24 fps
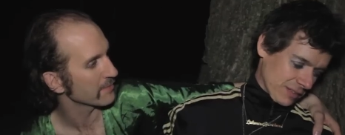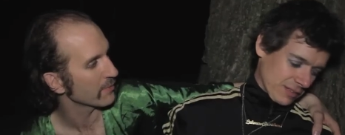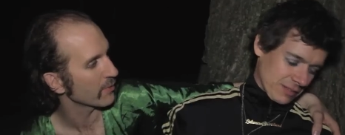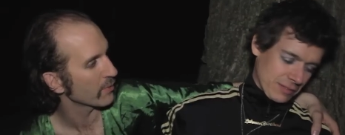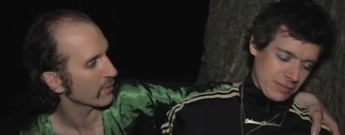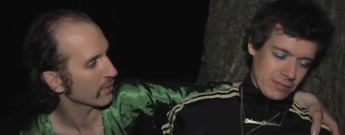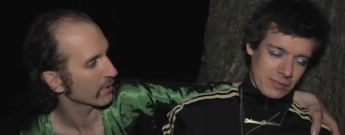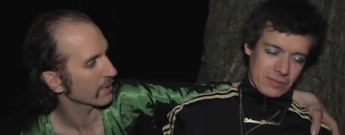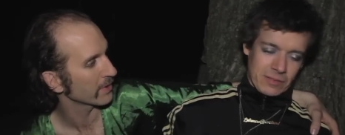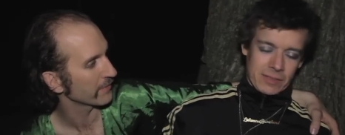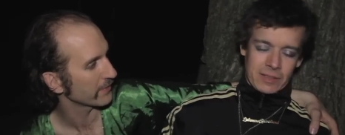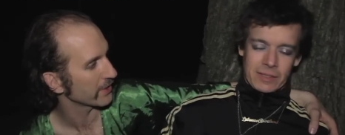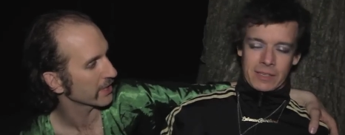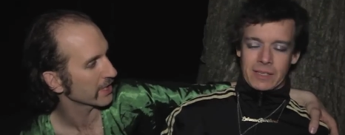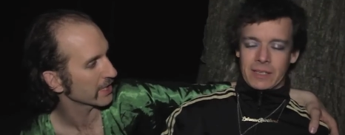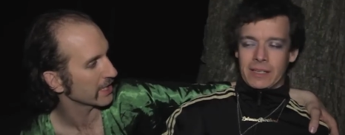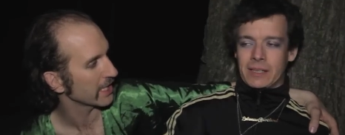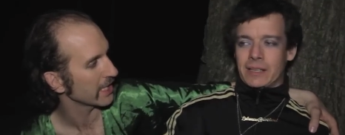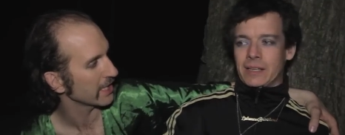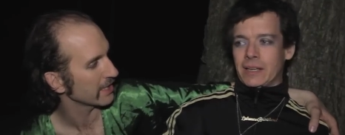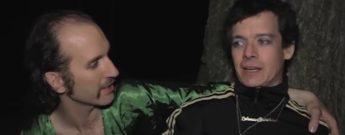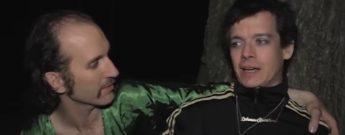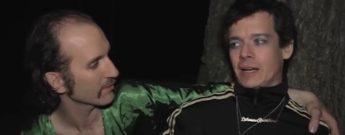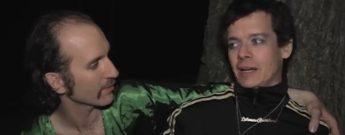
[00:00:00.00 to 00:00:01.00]
Speaker 1: more of the
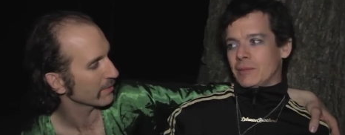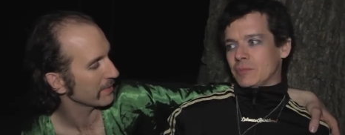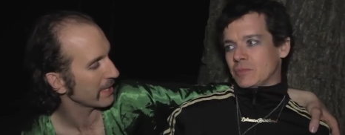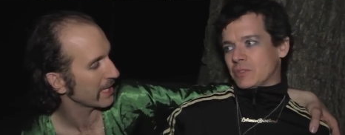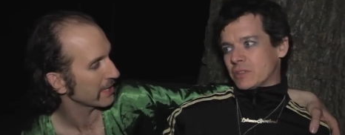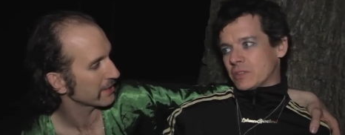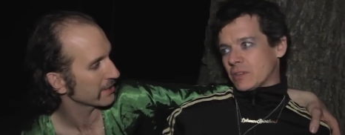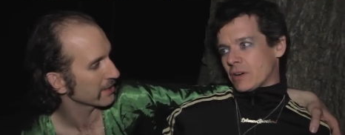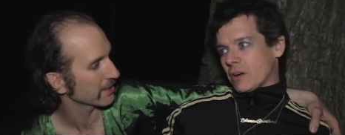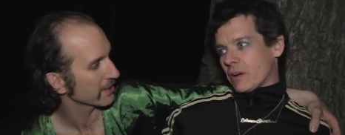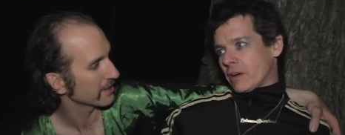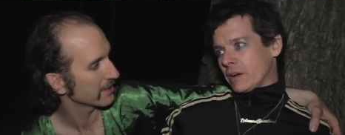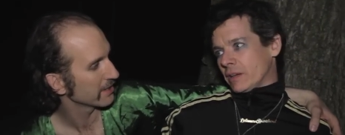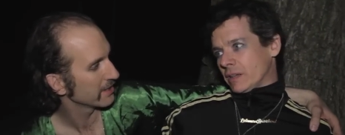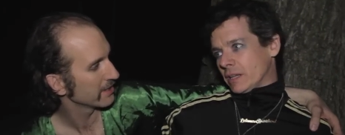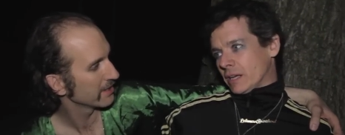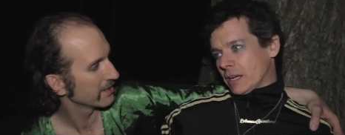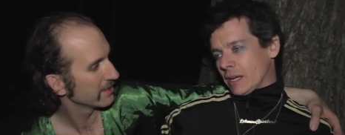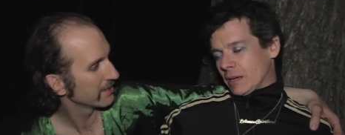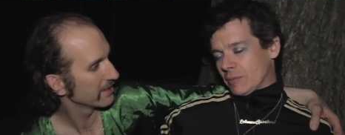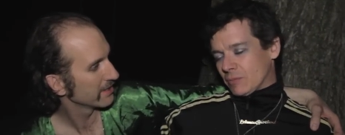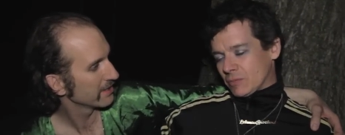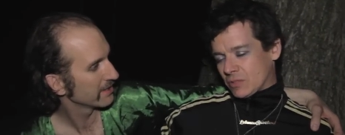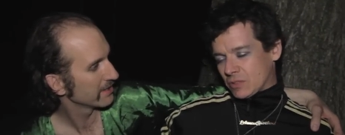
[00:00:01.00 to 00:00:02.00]
Canadian Romantic. I'm sorry
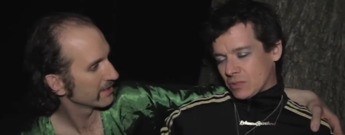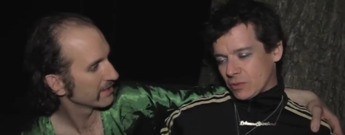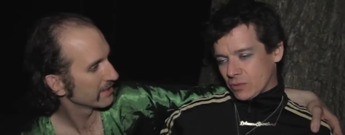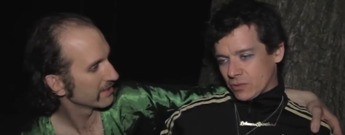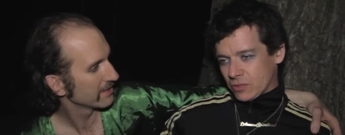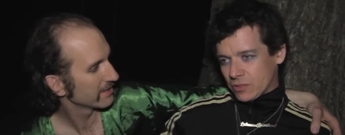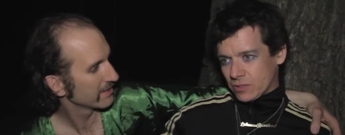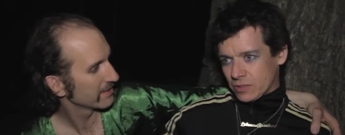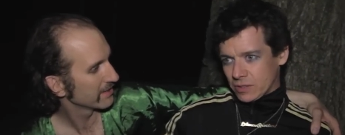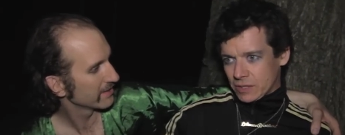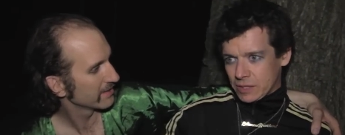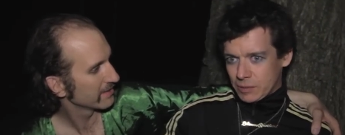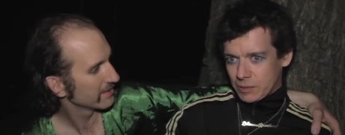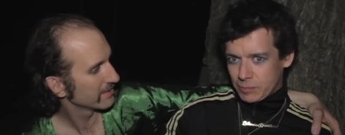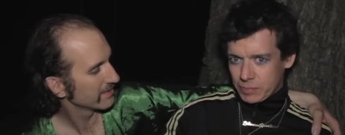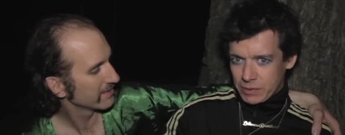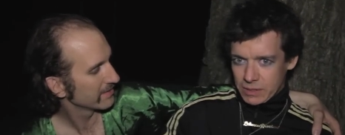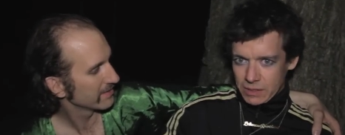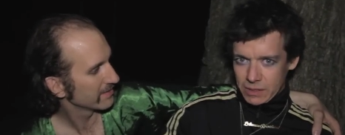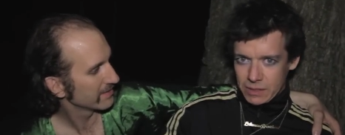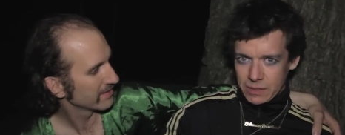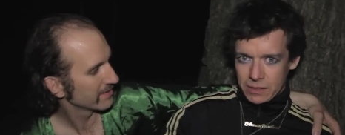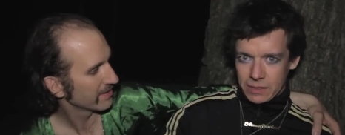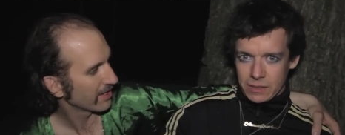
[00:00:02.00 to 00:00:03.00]
Speaker 2: that I'm so
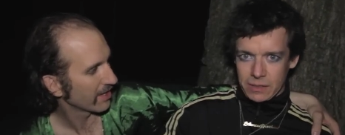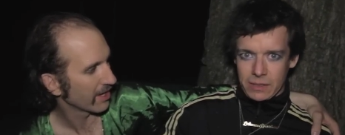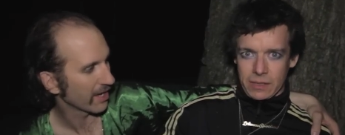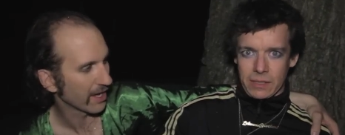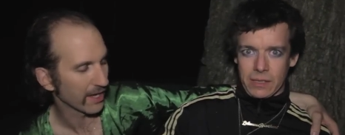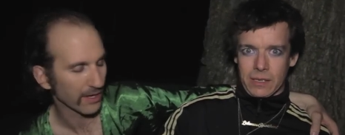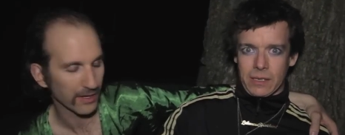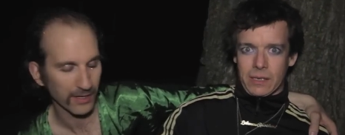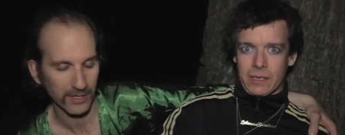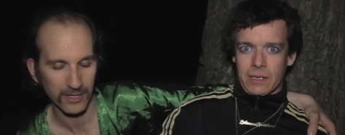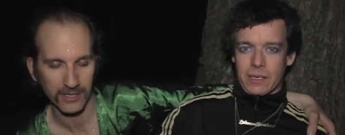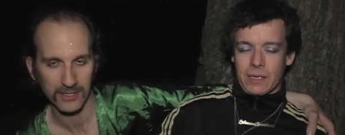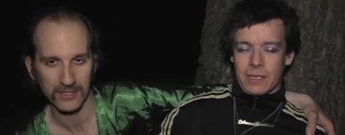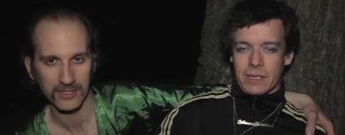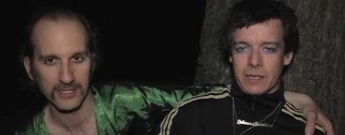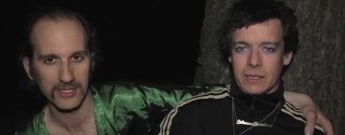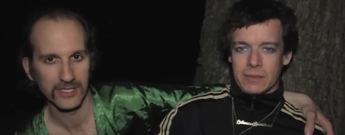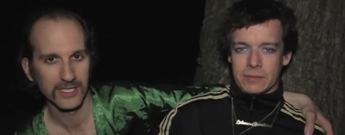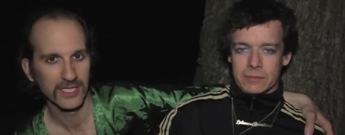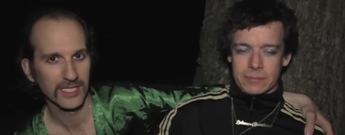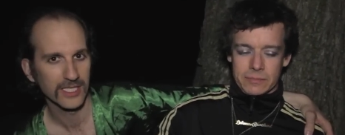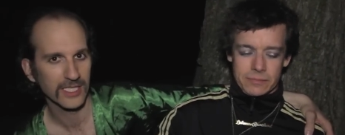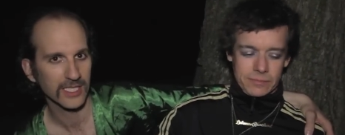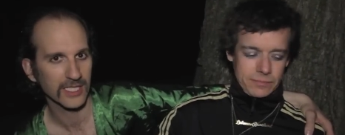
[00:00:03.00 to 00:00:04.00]
sleepy. Oh,
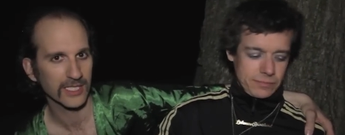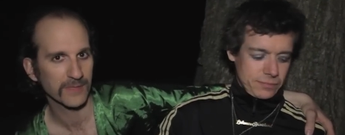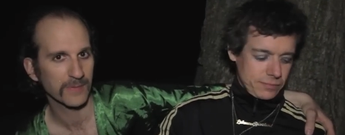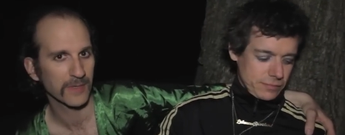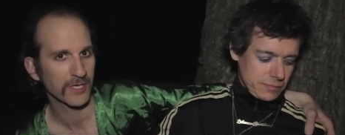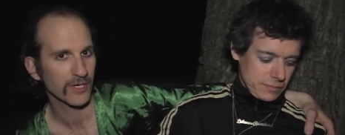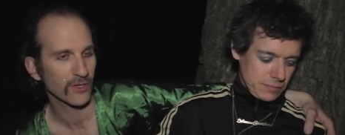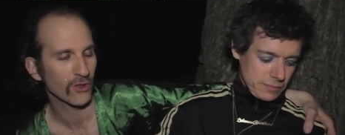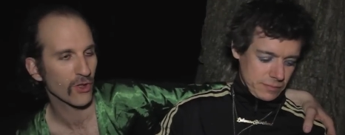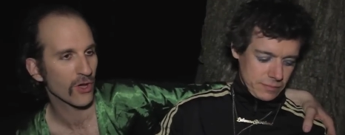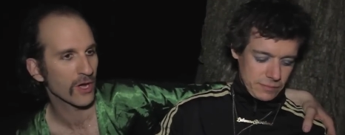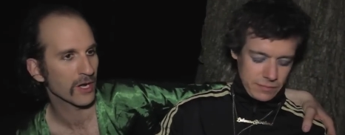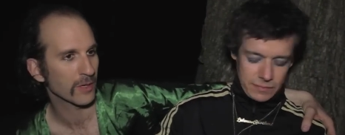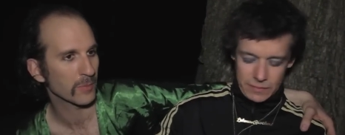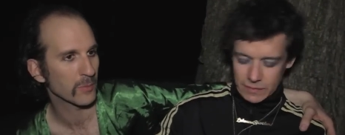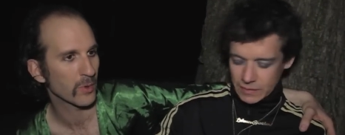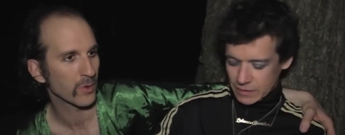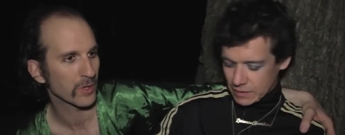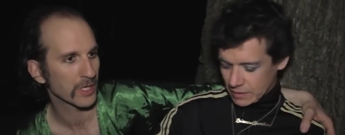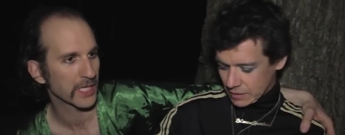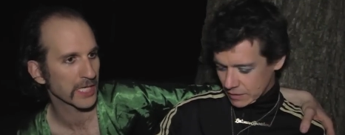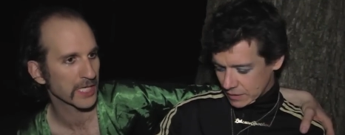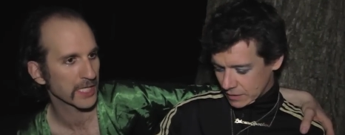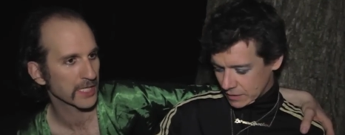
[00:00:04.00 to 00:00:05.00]
and
Speaker 1: it's been a long
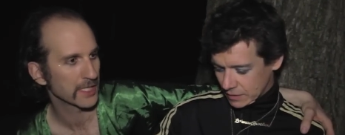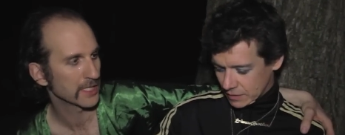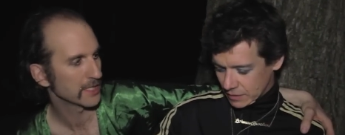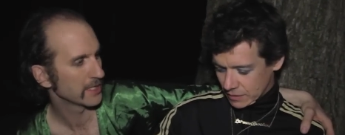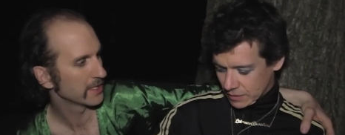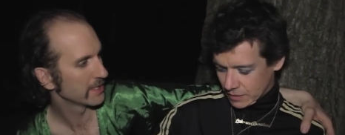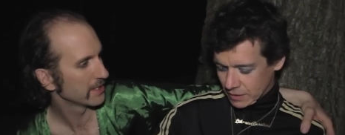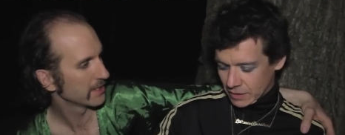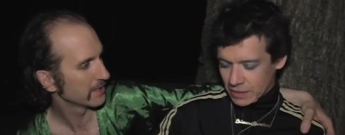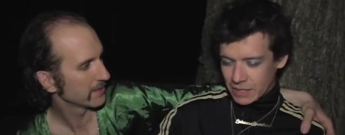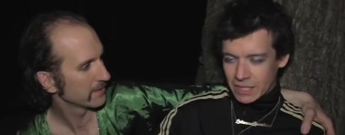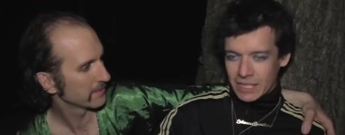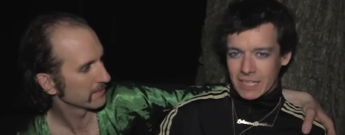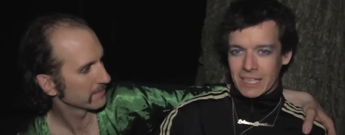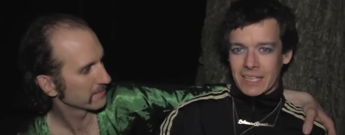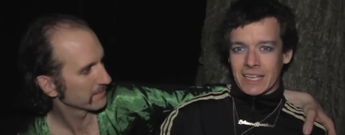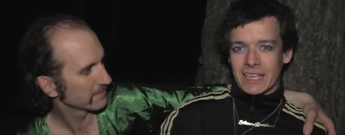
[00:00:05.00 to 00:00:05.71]
morning.
Speaker 2: It